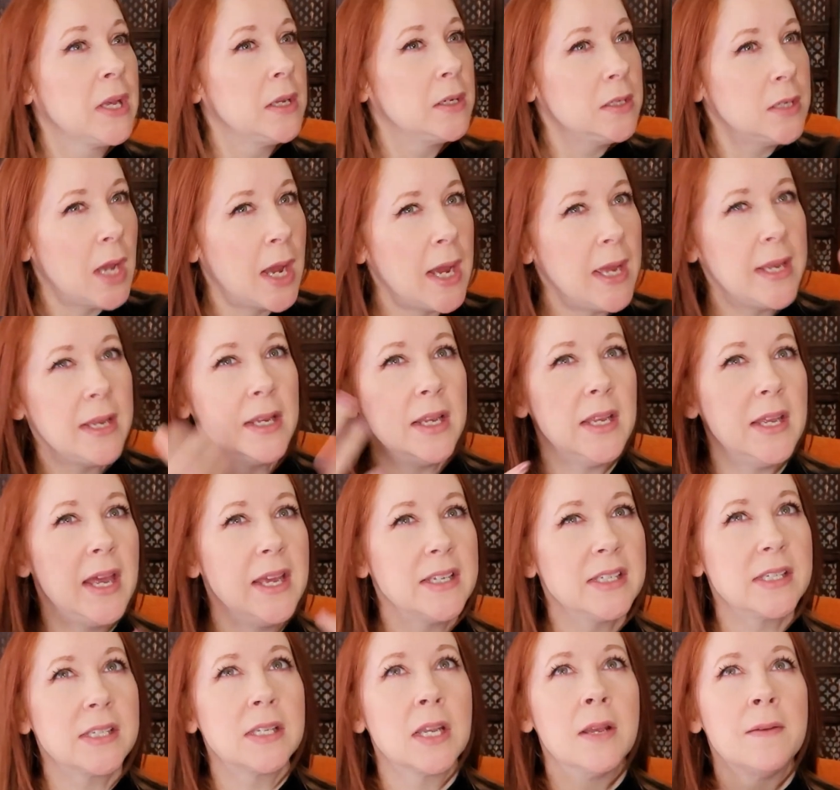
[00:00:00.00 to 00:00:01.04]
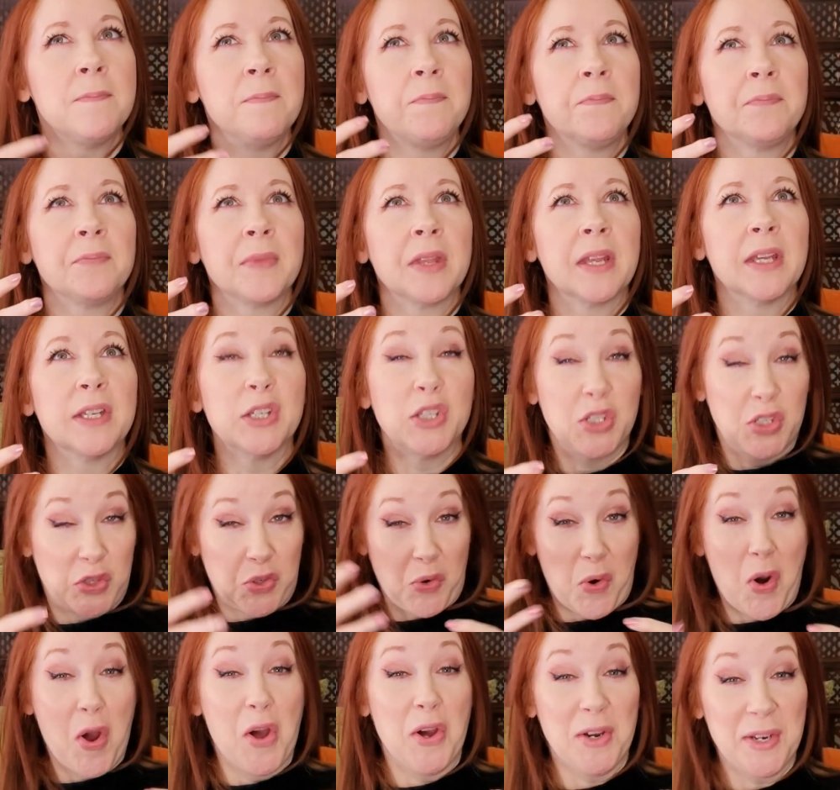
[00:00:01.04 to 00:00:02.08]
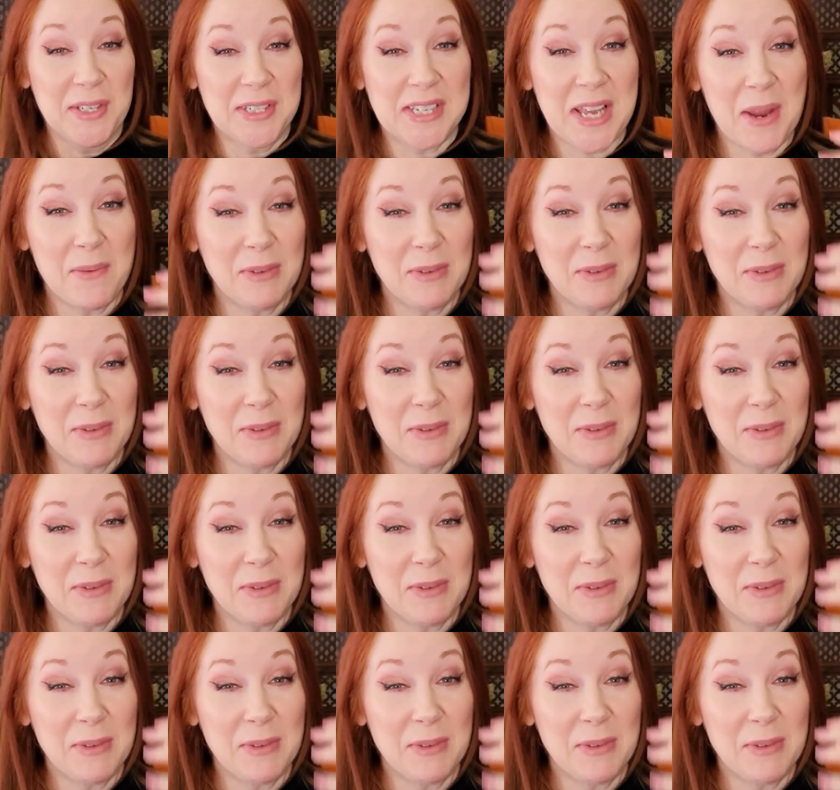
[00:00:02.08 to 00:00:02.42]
Not as strong as I